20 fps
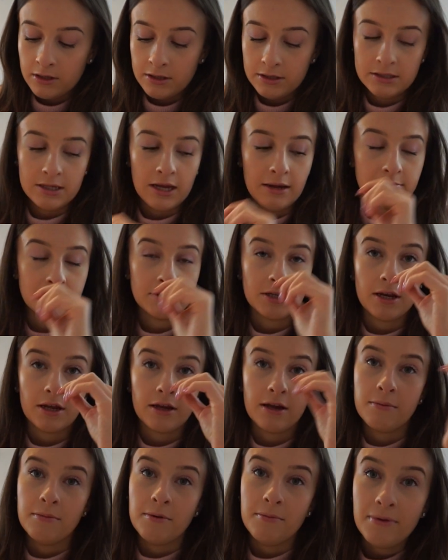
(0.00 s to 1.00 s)
Sam's
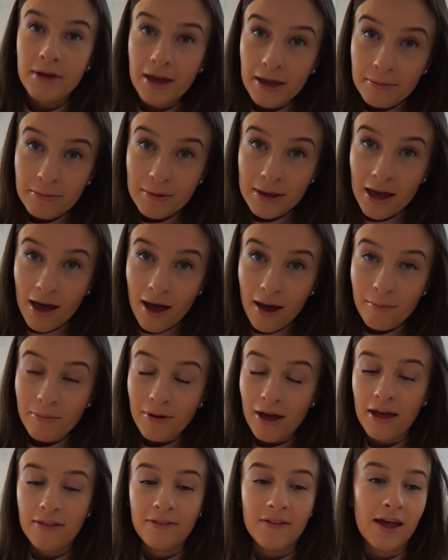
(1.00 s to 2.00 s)
going to come and pick me up,
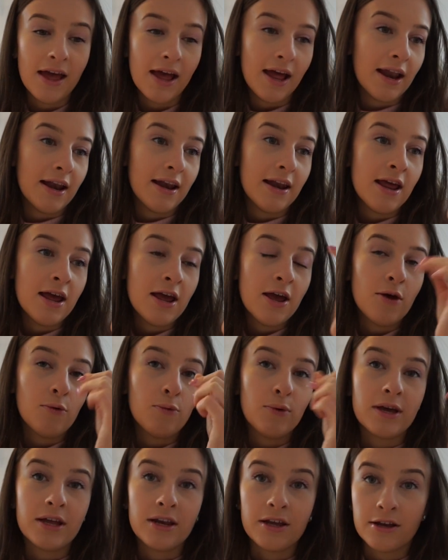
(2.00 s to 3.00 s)
and then
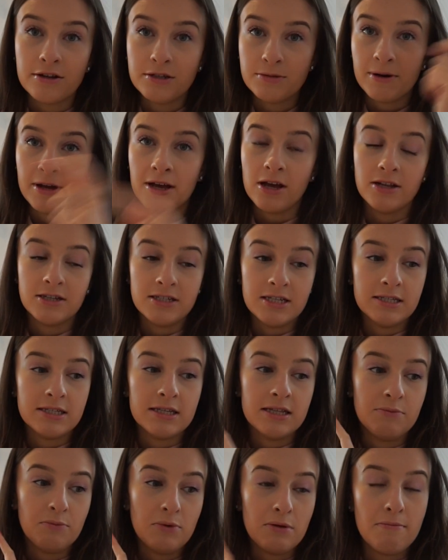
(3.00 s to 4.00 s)
we're going to go to my auntie's,
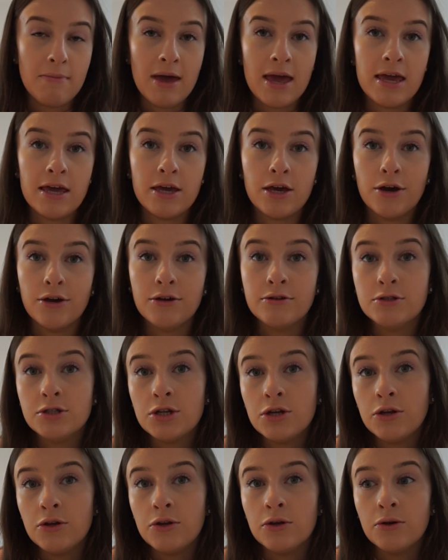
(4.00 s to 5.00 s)
and then we may go
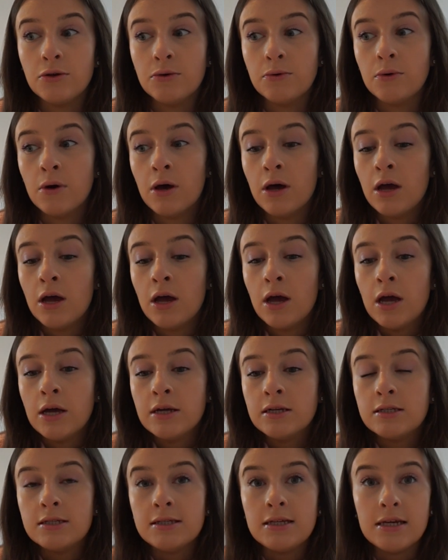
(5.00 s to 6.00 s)
to
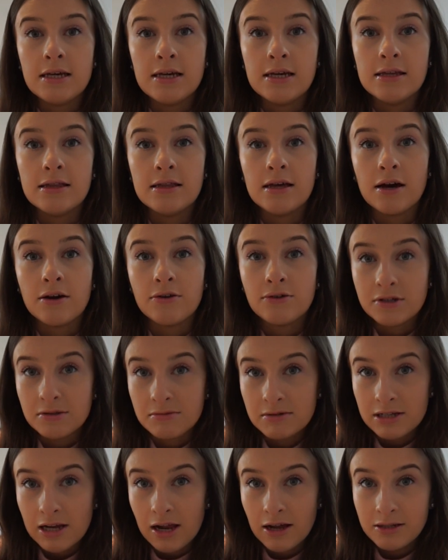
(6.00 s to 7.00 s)
see the
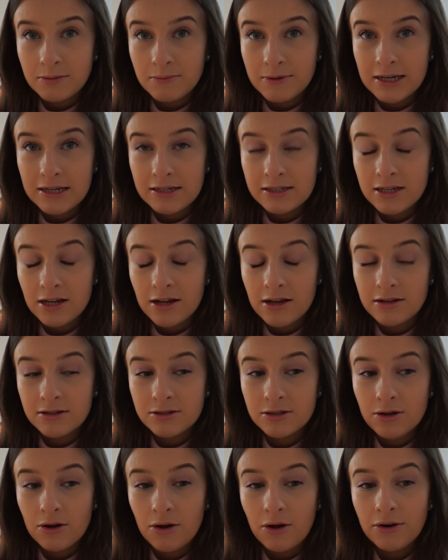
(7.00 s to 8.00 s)
Christmas lights being
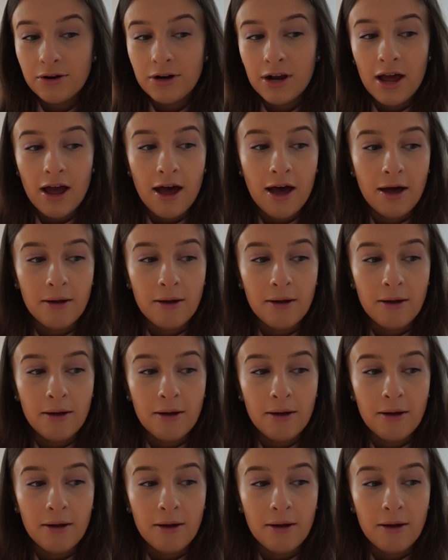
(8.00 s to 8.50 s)
turned on,